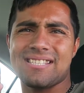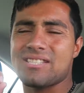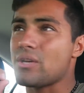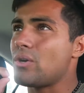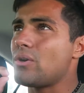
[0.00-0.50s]

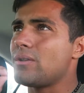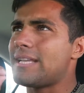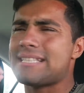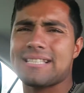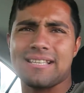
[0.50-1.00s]
so
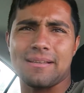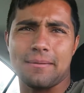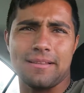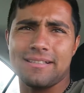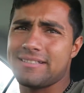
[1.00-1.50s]
let's,
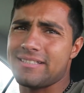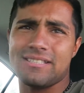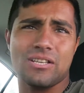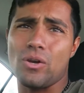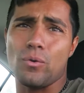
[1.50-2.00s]
let's
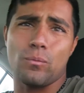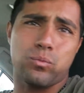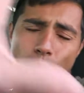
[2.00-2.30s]
just go.